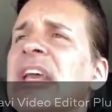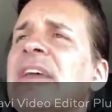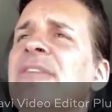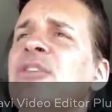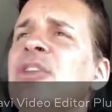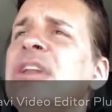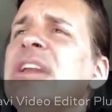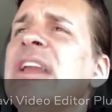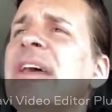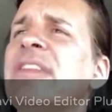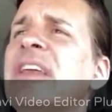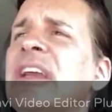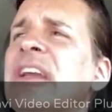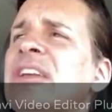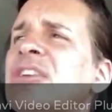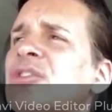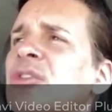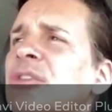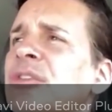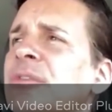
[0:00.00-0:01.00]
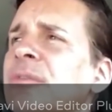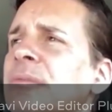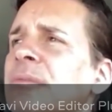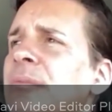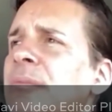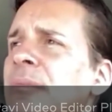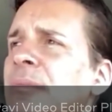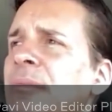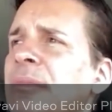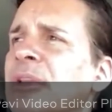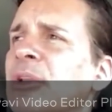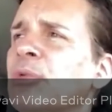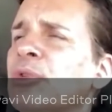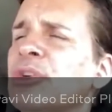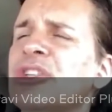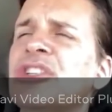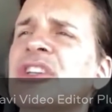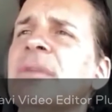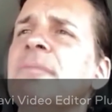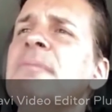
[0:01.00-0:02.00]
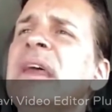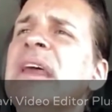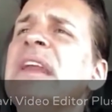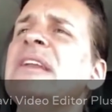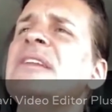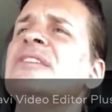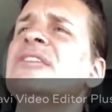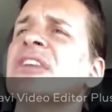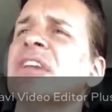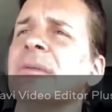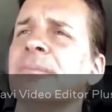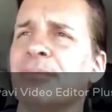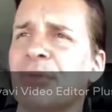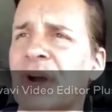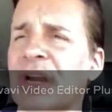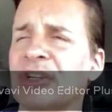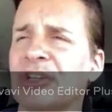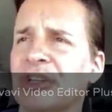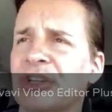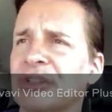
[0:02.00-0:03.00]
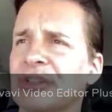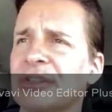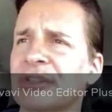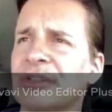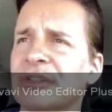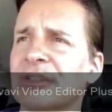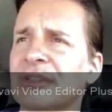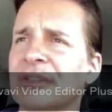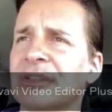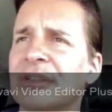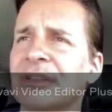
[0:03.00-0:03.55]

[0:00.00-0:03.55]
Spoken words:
If you didn't have that initial, you were just committed to compressions,